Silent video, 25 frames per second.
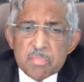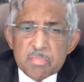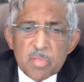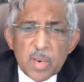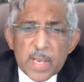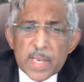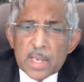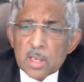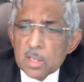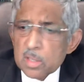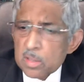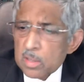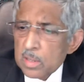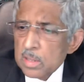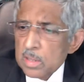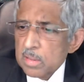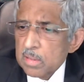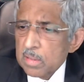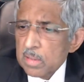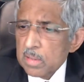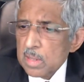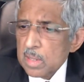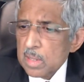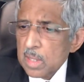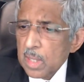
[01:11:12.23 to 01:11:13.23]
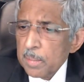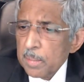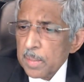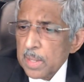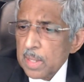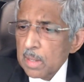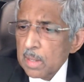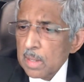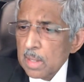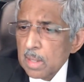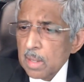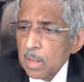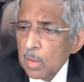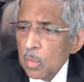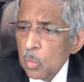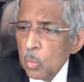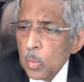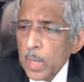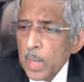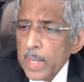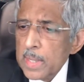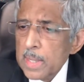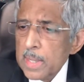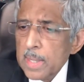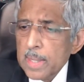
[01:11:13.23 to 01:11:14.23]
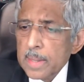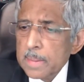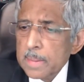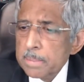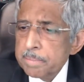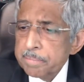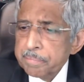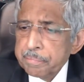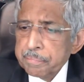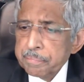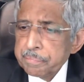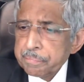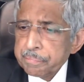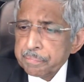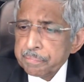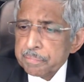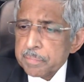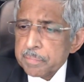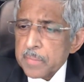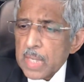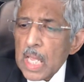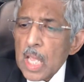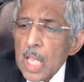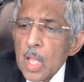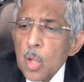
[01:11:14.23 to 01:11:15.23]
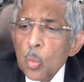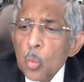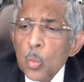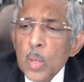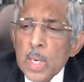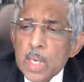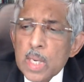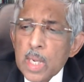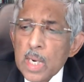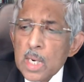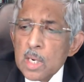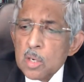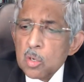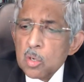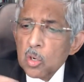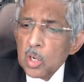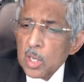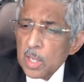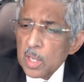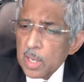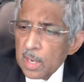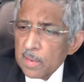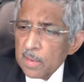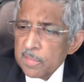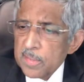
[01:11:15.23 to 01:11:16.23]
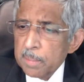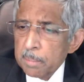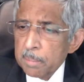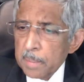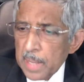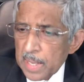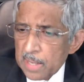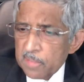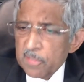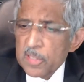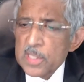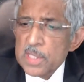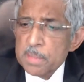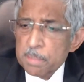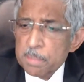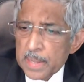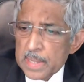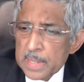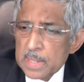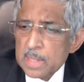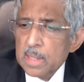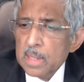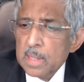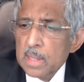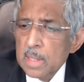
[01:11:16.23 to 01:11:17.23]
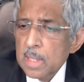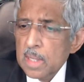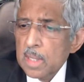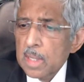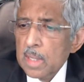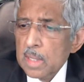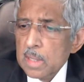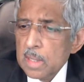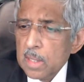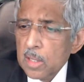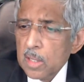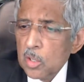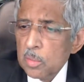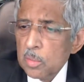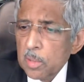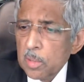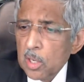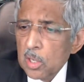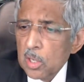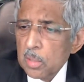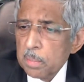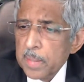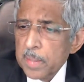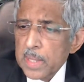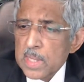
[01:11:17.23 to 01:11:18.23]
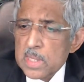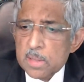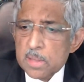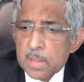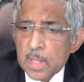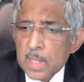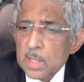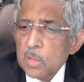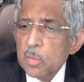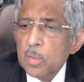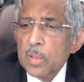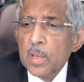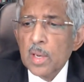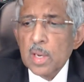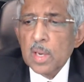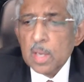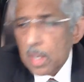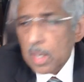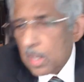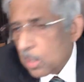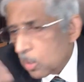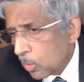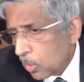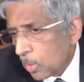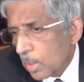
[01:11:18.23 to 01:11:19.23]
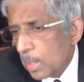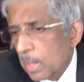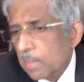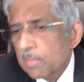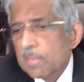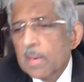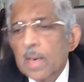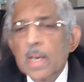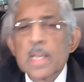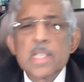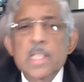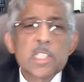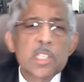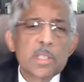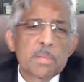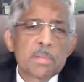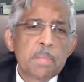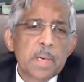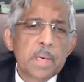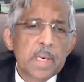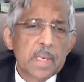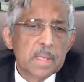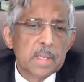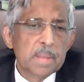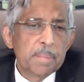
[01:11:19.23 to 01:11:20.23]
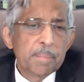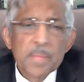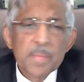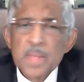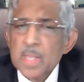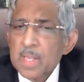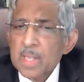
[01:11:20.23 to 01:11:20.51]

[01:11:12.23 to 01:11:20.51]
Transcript: Why not? I mean, one will control your after breakfast better, the Humalog mix. The other one will control your after lunch better.